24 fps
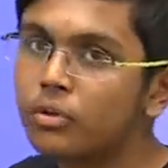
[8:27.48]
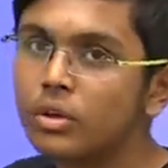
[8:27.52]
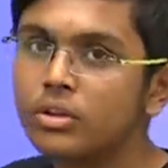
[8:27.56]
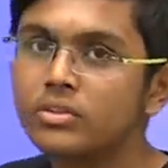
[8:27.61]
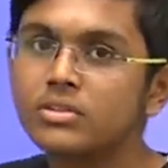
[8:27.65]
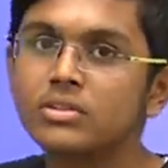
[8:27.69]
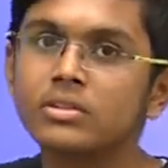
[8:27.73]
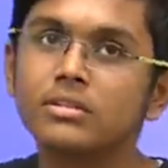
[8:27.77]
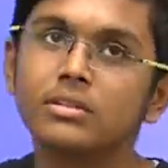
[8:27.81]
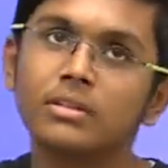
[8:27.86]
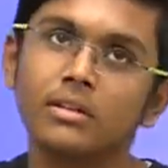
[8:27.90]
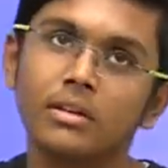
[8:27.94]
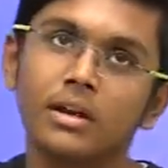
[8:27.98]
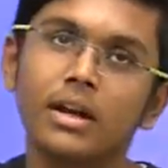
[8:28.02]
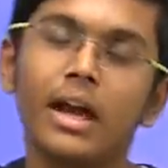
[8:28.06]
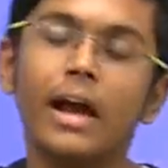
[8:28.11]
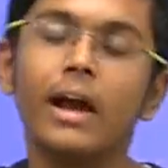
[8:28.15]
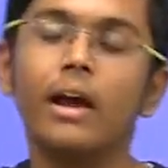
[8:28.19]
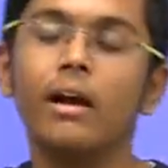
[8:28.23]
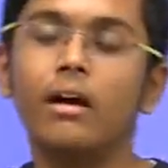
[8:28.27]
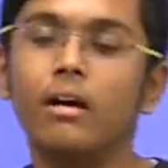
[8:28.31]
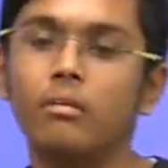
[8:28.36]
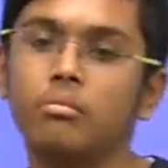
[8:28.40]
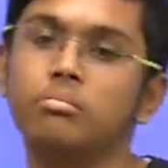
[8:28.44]
of course,
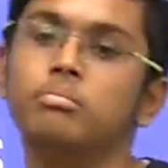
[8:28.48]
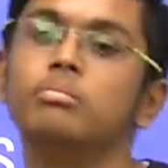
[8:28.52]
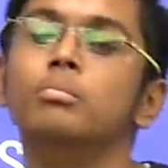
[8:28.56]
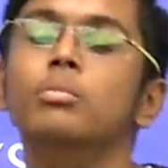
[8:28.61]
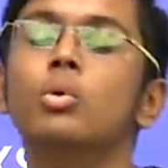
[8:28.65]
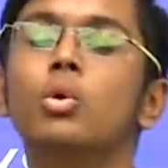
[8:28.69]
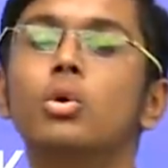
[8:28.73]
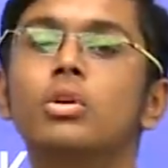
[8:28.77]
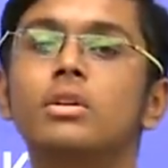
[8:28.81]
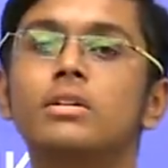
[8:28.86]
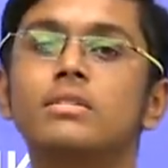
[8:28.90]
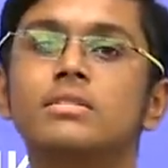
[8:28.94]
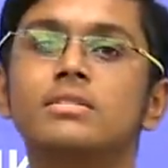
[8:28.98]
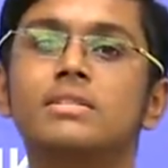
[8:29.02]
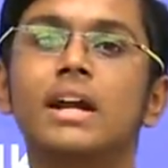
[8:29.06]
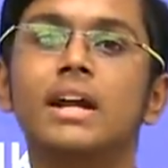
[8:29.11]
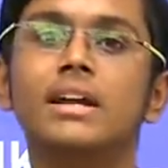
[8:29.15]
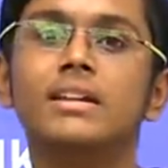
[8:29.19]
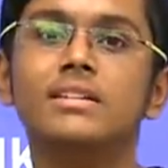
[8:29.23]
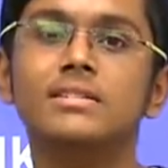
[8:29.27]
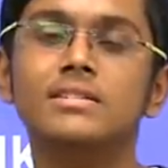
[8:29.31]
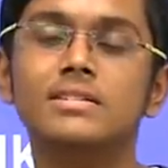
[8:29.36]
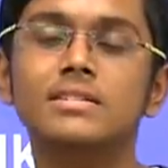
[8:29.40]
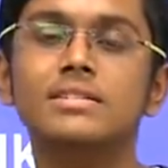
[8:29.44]
more
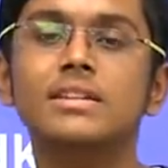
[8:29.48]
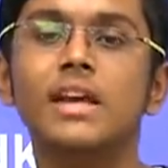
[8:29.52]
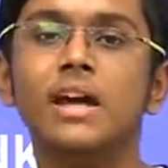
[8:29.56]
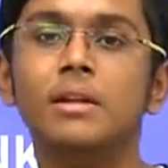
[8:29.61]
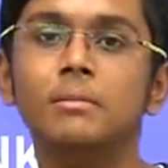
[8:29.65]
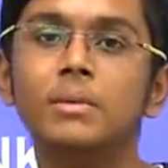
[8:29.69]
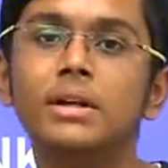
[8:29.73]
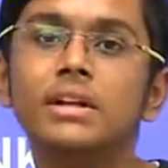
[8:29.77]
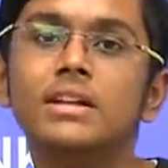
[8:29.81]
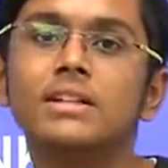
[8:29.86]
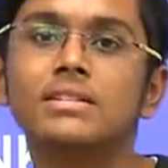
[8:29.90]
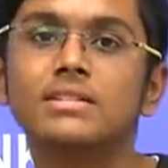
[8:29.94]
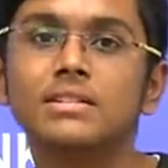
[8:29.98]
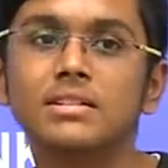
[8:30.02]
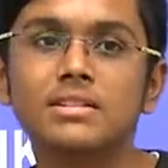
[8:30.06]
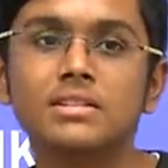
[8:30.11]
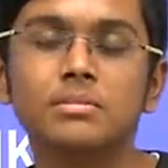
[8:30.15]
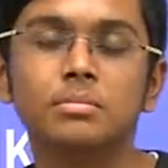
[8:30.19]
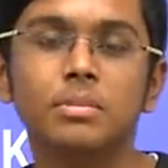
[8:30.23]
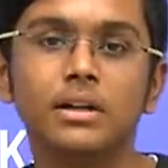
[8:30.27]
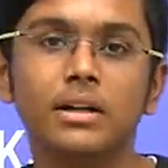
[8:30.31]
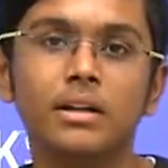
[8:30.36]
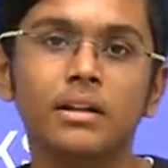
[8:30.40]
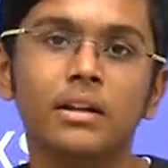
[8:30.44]
strategies can be
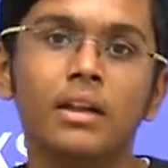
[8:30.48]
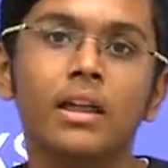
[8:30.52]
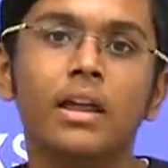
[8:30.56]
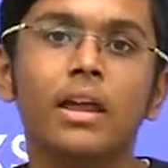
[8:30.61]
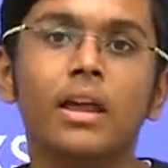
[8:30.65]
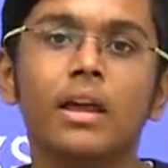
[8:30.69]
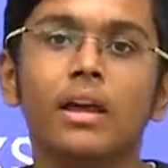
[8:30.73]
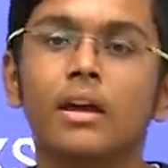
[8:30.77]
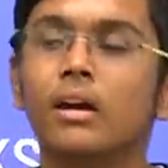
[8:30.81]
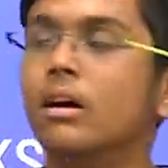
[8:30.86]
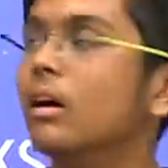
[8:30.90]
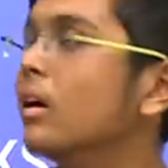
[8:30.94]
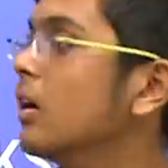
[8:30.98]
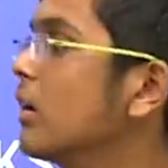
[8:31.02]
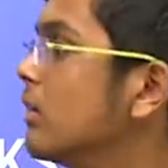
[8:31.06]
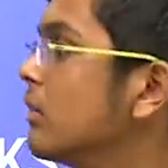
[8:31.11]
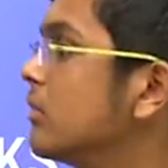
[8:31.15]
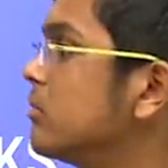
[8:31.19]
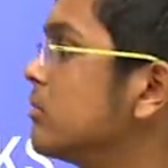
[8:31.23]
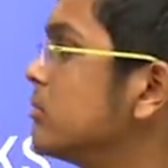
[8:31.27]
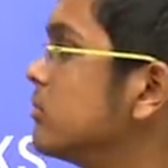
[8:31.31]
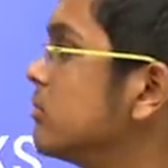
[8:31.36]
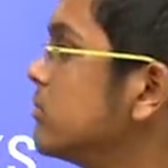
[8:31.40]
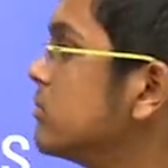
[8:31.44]
discussed, but
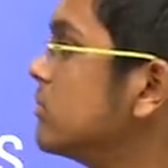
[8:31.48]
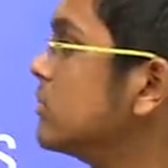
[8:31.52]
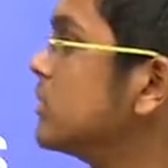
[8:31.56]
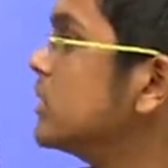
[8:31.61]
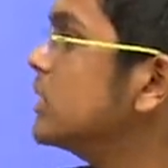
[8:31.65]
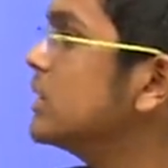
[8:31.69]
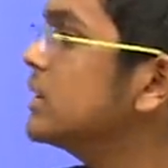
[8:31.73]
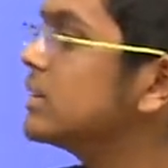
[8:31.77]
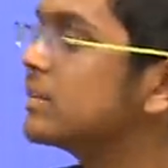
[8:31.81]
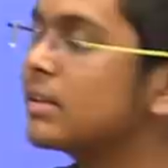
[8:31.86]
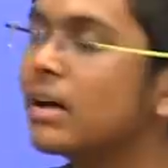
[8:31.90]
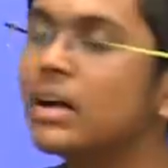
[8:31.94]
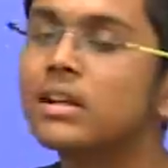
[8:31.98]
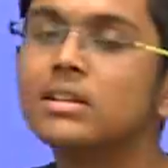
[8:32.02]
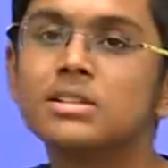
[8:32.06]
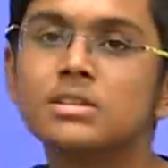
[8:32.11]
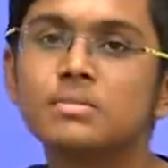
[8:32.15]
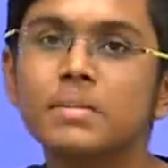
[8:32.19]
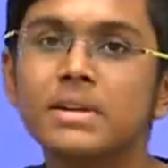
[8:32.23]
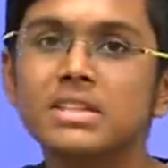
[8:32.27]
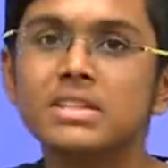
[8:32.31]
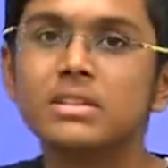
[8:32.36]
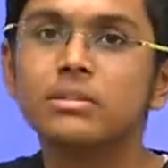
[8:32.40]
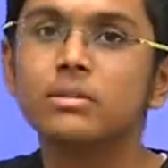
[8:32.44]
these are the
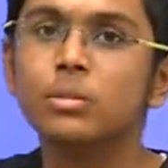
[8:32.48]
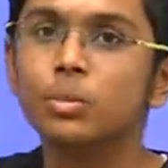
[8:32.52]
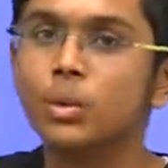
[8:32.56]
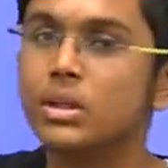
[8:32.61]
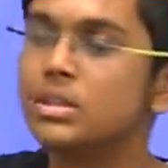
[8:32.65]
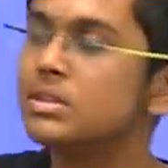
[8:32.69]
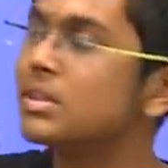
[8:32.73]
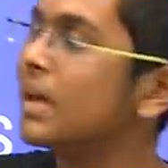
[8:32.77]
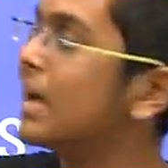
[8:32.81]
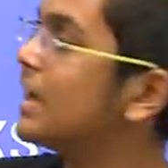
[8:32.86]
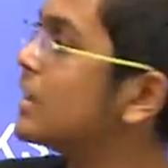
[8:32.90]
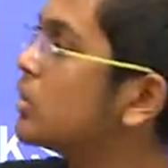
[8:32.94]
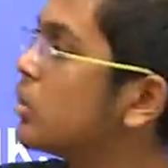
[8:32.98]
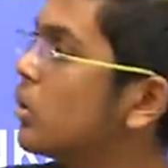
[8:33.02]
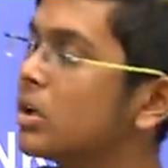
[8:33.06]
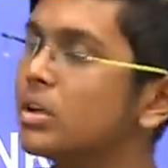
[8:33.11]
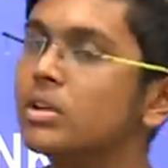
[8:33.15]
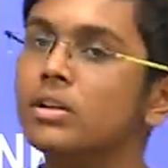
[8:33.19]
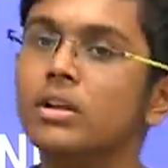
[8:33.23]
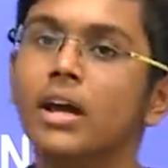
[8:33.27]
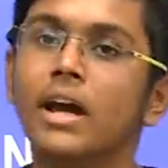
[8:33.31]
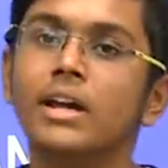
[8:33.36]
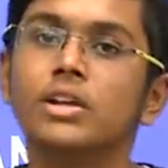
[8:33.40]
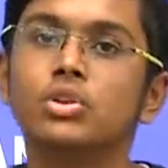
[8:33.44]
specific ones I
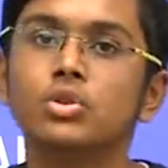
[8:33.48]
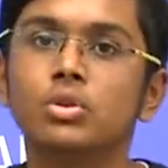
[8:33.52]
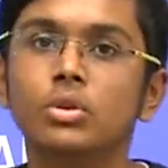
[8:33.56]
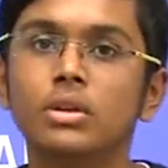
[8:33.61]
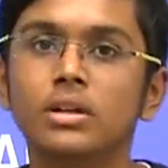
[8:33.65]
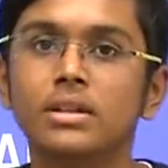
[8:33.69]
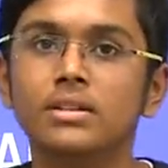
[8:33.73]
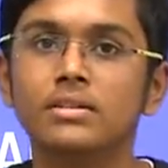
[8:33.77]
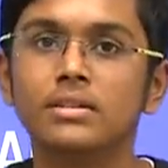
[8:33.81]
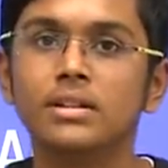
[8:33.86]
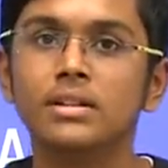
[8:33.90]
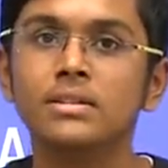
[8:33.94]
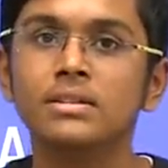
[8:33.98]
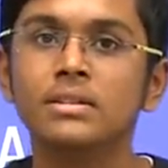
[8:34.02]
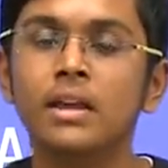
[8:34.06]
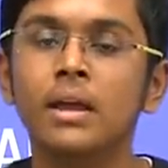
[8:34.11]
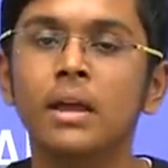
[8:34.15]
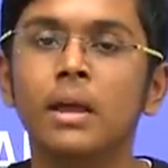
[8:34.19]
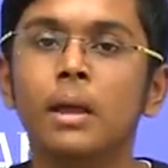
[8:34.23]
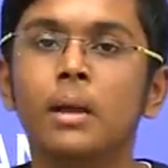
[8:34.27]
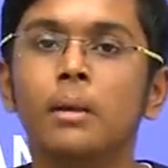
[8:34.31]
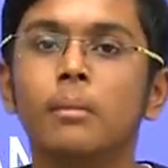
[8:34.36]
thought I should discuss.